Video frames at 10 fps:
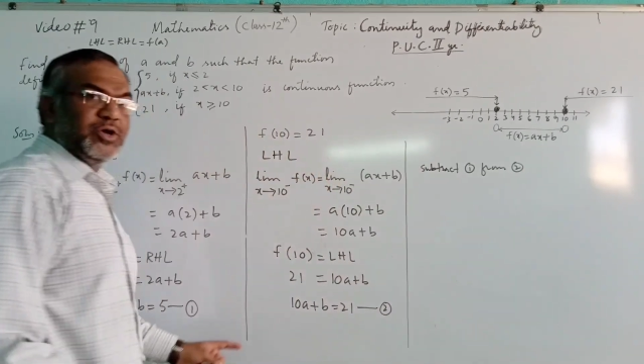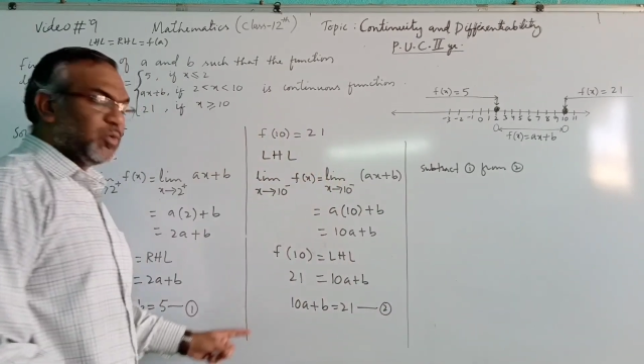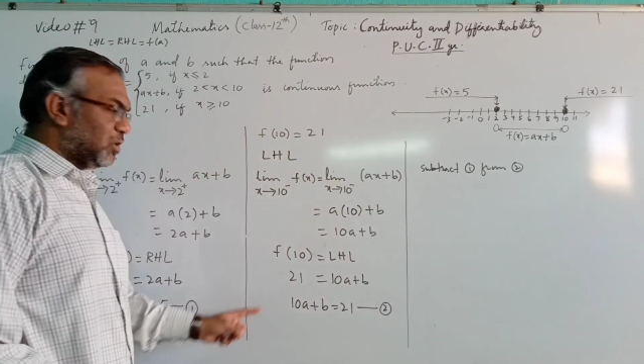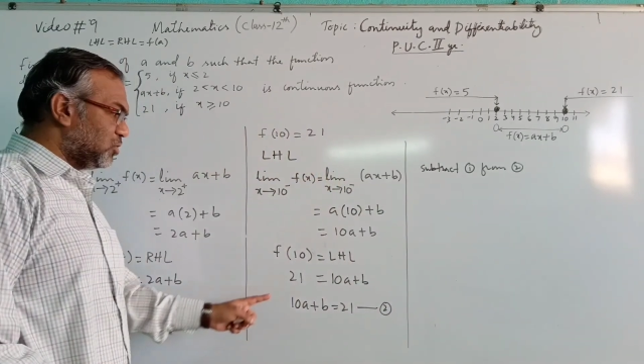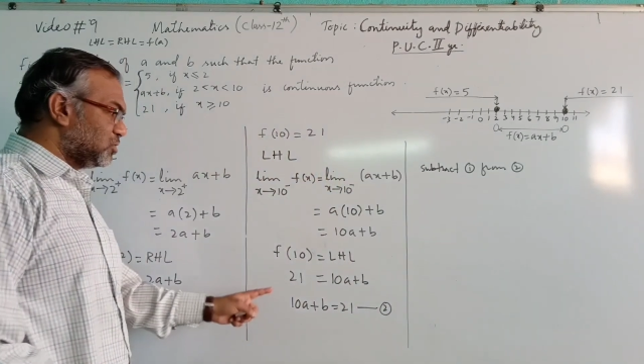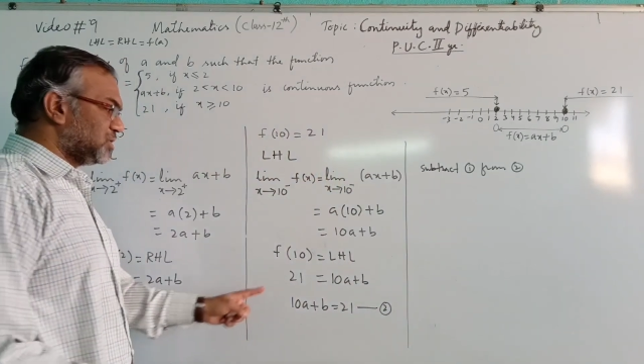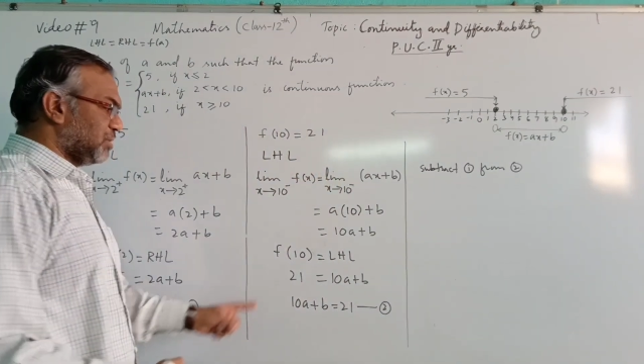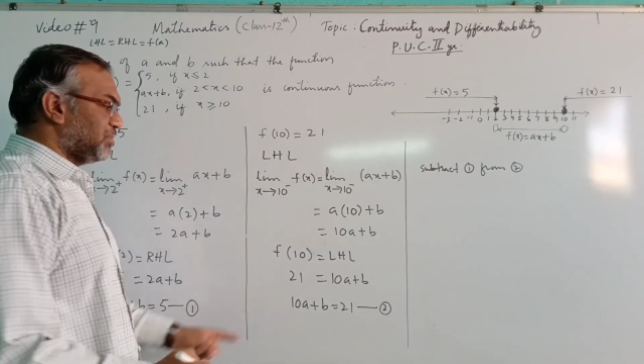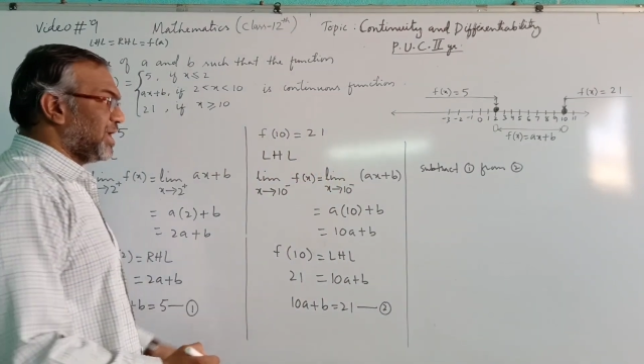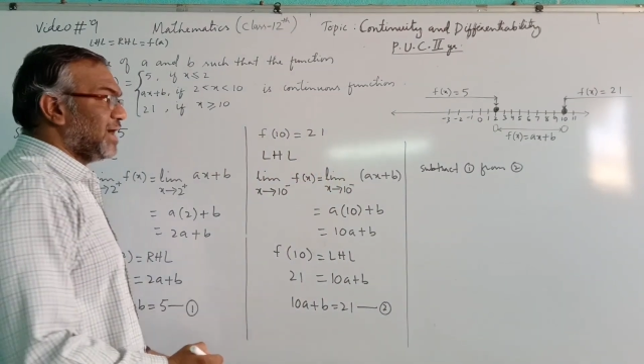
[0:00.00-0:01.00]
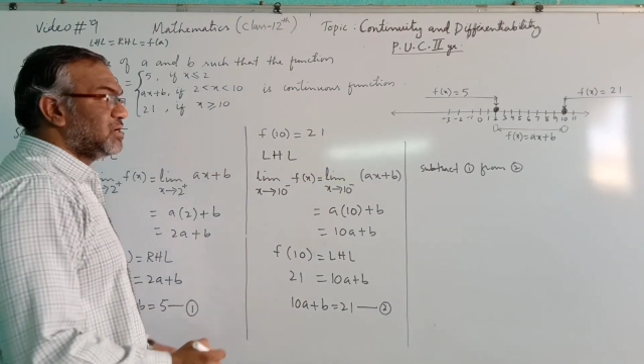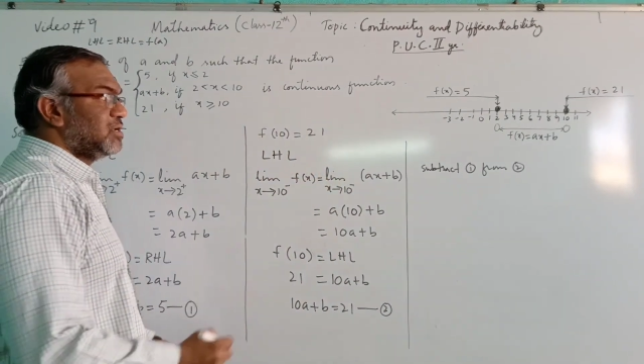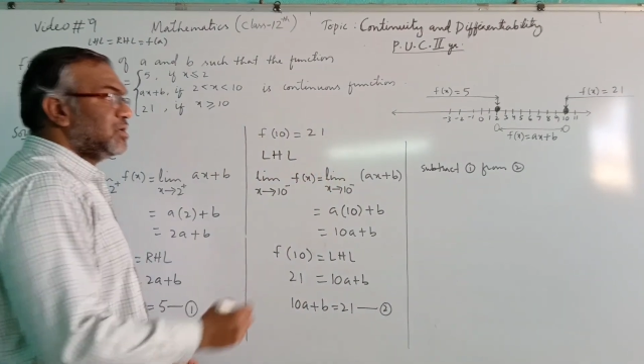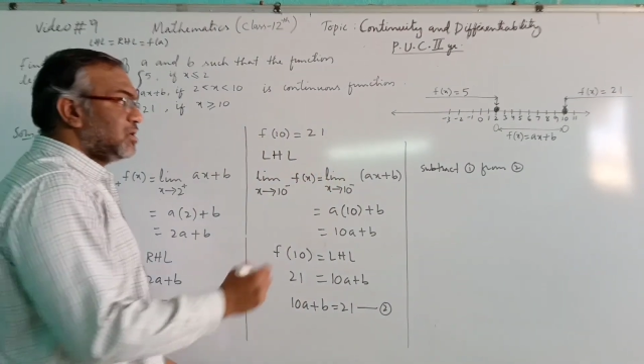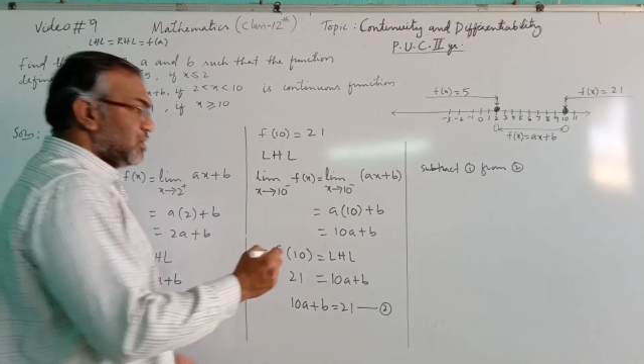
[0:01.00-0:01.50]
equal to
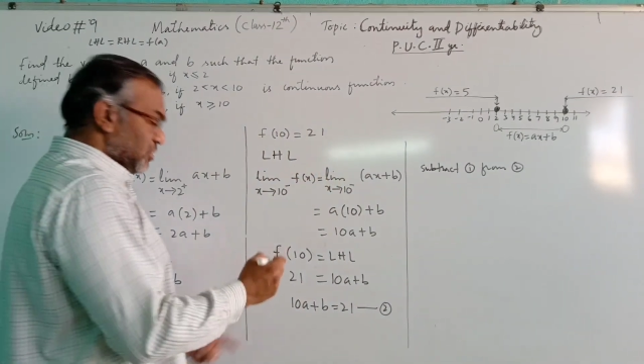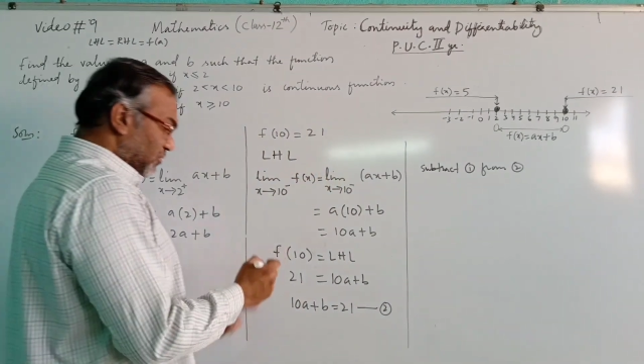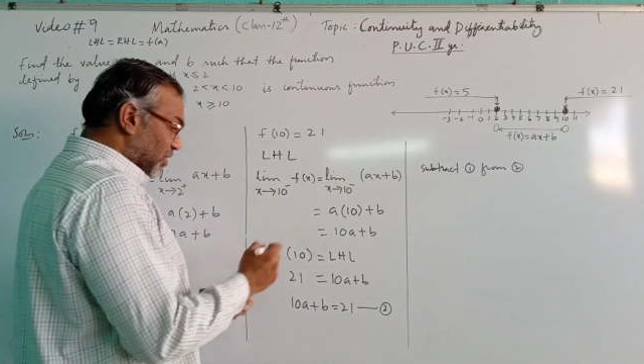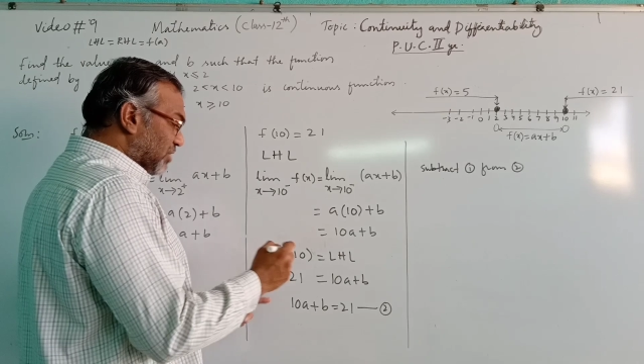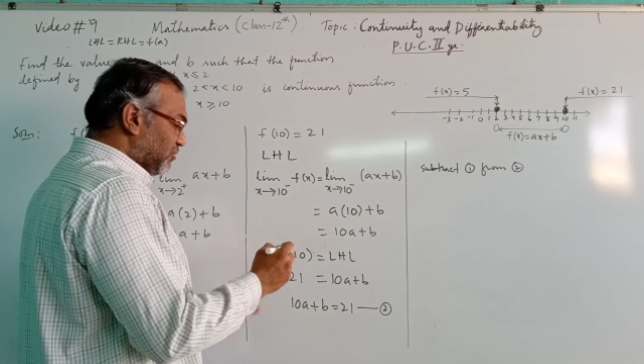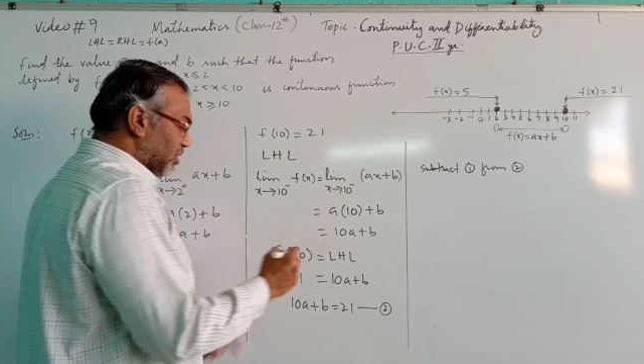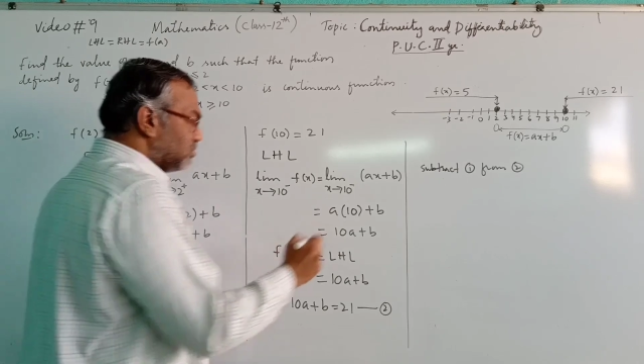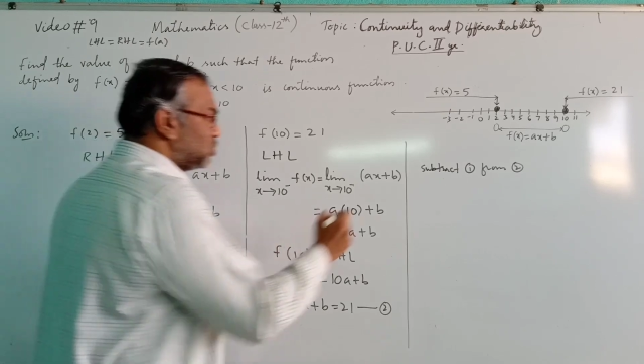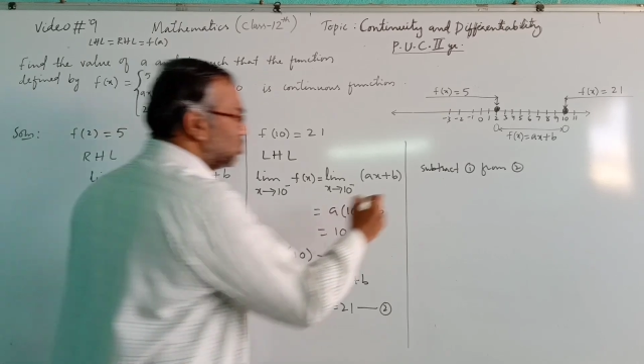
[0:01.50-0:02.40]
subtract 1 from